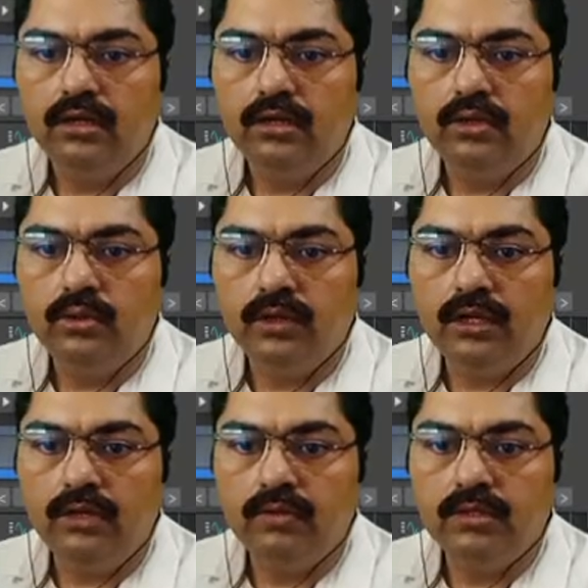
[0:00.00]
You can
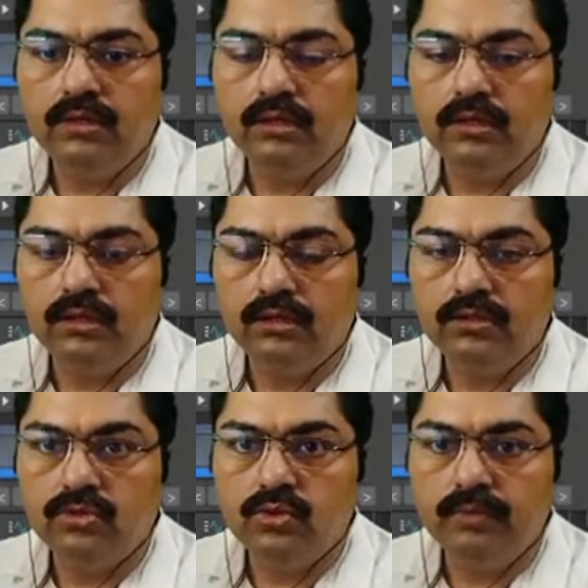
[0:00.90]
even
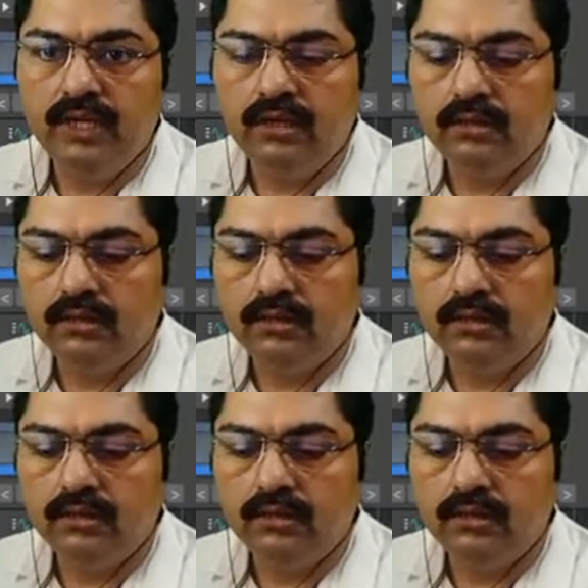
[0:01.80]
zoom in